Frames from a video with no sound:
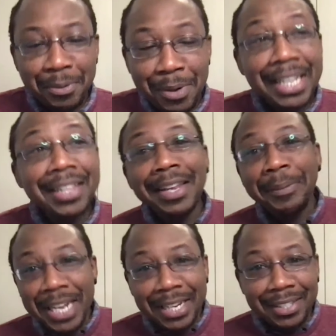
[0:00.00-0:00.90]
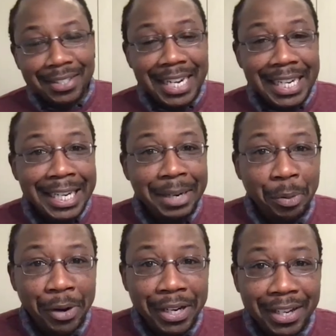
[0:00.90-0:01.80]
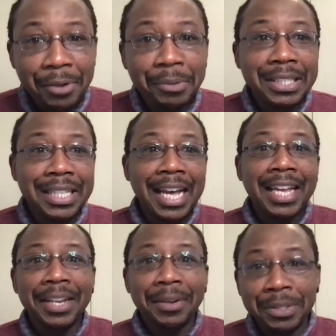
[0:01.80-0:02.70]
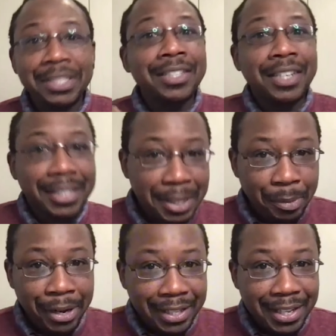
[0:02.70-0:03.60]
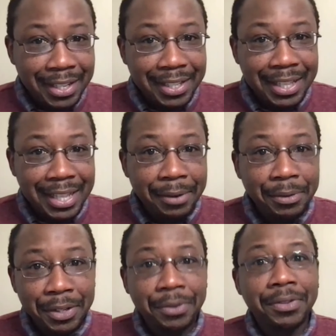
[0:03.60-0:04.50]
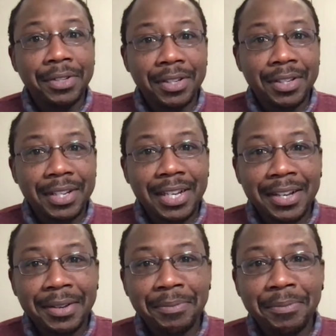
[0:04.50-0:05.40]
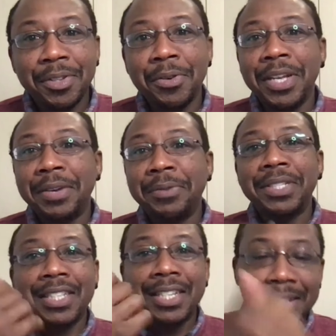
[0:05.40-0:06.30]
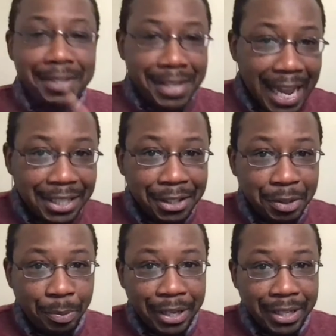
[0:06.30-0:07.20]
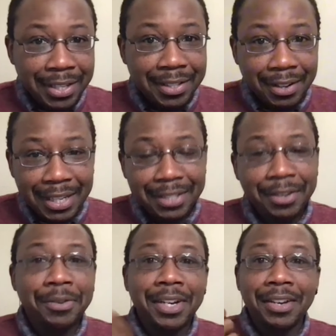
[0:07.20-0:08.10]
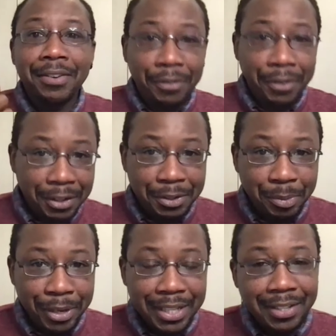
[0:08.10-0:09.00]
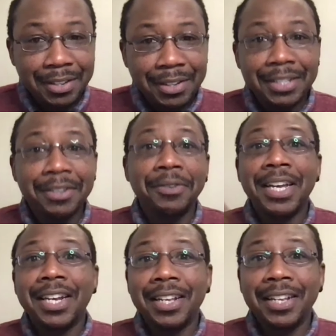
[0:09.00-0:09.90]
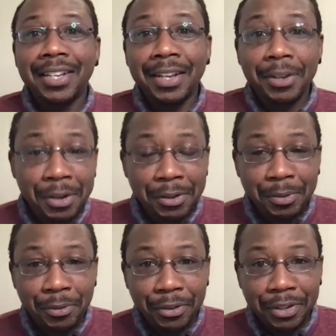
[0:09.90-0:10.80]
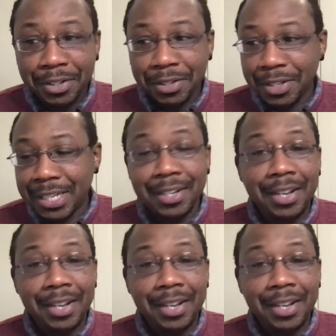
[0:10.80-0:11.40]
one of the limitations that he did point out was that it was just the breath testing that was used. So it was a lactulose breath test on its own, a fructose breath test on its own, and a glucose fructose test.